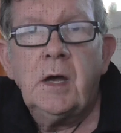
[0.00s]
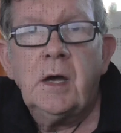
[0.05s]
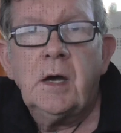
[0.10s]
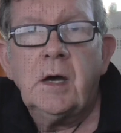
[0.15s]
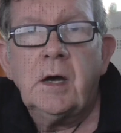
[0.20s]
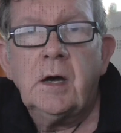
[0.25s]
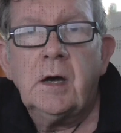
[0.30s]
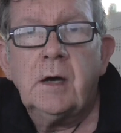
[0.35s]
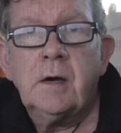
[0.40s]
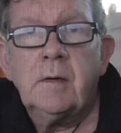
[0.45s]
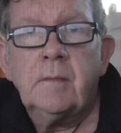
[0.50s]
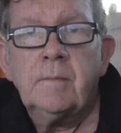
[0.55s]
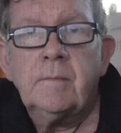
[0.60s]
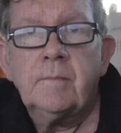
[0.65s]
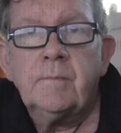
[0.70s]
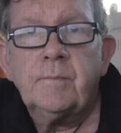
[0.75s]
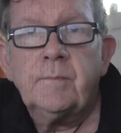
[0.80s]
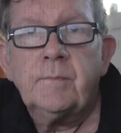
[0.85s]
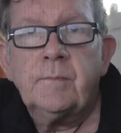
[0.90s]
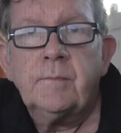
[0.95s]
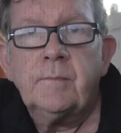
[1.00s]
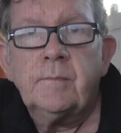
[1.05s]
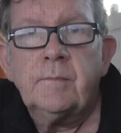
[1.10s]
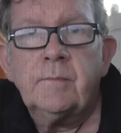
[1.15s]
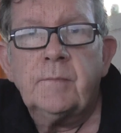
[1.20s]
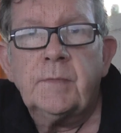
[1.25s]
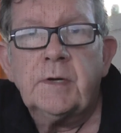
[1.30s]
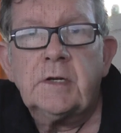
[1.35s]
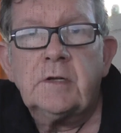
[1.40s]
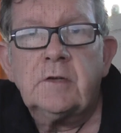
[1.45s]

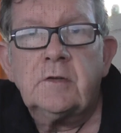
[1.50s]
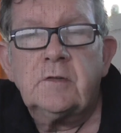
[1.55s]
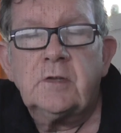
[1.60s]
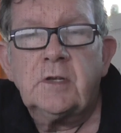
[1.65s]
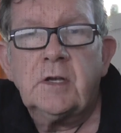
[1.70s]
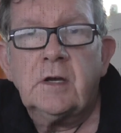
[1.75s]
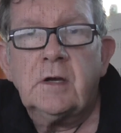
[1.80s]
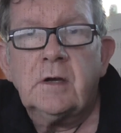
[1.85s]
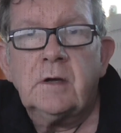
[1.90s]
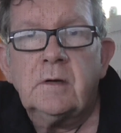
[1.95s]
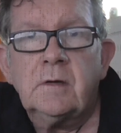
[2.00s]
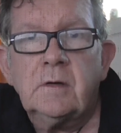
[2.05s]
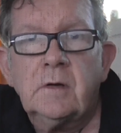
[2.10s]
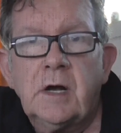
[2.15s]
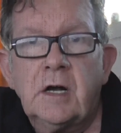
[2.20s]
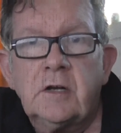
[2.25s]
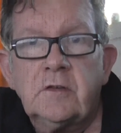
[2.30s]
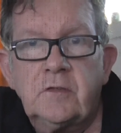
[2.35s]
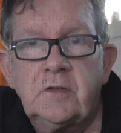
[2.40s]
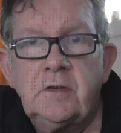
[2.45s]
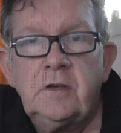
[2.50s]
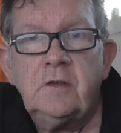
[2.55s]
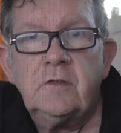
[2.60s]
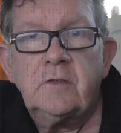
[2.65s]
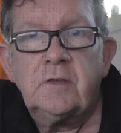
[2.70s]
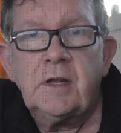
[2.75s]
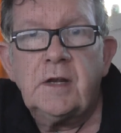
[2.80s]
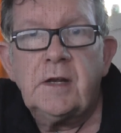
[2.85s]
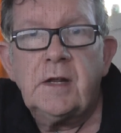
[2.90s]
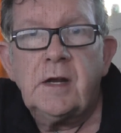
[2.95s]
But I'll see you
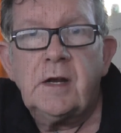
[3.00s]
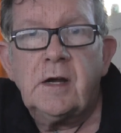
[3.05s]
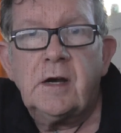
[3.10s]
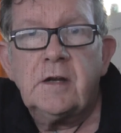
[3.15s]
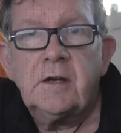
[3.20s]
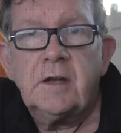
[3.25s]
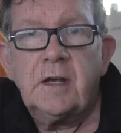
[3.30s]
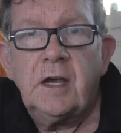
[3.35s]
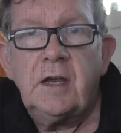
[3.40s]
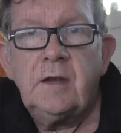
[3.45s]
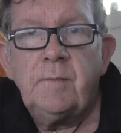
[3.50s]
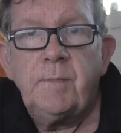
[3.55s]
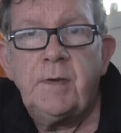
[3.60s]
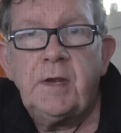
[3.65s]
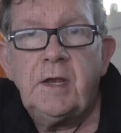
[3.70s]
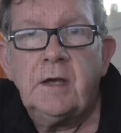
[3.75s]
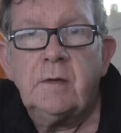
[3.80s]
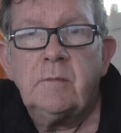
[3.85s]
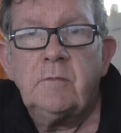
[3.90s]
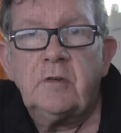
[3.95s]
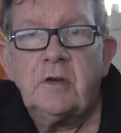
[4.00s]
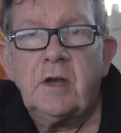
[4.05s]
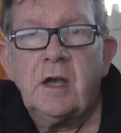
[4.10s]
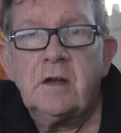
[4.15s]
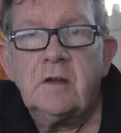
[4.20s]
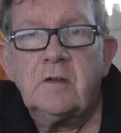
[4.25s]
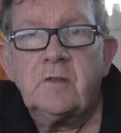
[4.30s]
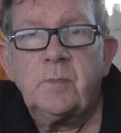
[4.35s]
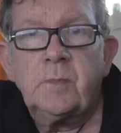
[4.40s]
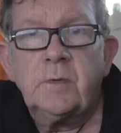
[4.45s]
Sunday night, 8 p.m.
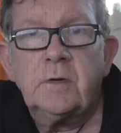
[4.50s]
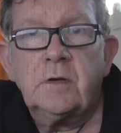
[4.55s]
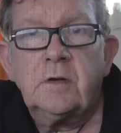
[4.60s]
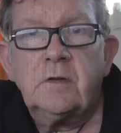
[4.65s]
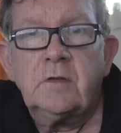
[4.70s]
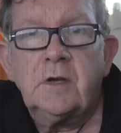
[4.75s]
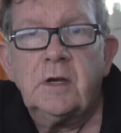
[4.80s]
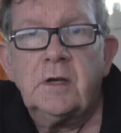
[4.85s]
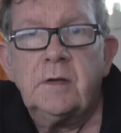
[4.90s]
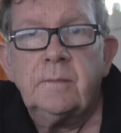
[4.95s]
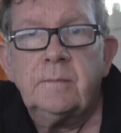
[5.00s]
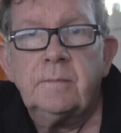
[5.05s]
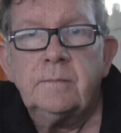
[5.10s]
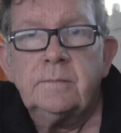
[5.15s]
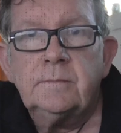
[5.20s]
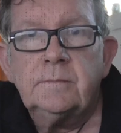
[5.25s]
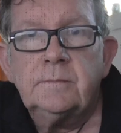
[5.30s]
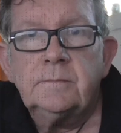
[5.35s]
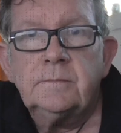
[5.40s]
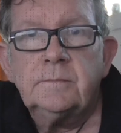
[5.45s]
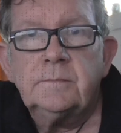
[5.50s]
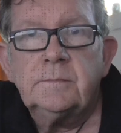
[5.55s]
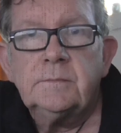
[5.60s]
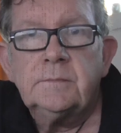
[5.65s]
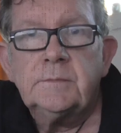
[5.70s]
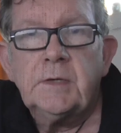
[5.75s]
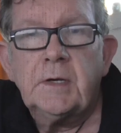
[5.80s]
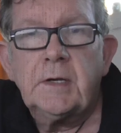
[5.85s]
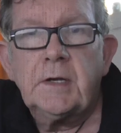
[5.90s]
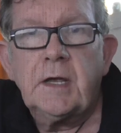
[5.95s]
Johannesburg time.
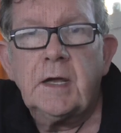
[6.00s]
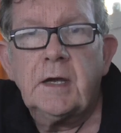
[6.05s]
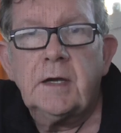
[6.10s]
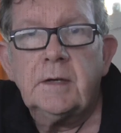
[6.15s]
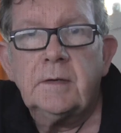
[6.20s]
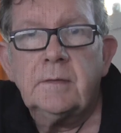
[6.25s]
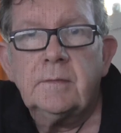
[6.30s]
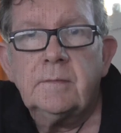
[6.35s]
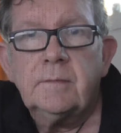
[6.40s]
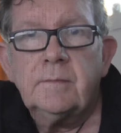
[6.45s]
Okay.